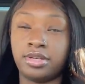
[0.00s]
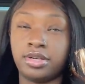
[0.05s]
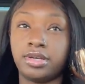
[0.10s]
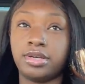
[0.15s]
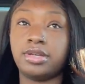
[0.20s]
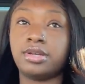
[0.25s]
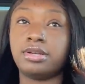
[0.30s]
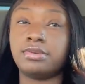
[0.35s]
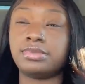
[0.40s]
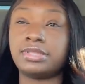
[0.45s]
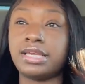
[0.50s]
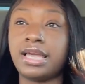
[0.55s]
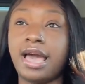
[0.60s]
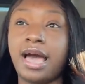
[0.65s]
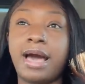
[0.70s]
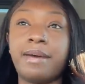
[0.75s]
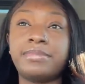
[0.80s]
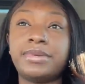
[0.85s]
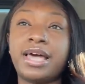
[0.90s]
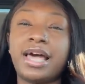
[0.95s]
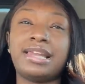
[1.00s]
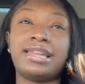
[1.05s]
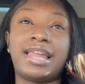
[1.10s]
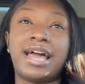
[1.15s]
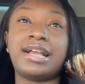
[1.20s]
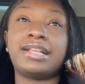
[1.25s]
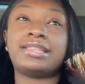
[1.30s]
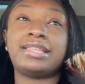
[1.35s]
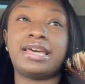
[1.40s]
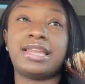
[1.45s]
You know what I'm saying? I'm not
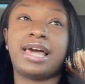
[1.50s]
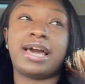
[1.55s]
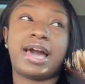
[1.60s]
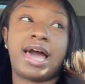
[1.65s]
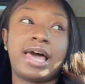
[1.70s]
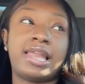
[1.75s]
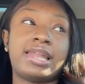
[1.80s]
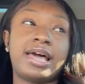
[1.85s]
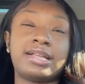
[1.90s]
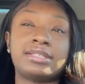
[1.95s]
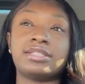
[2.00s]
like that. Like, I like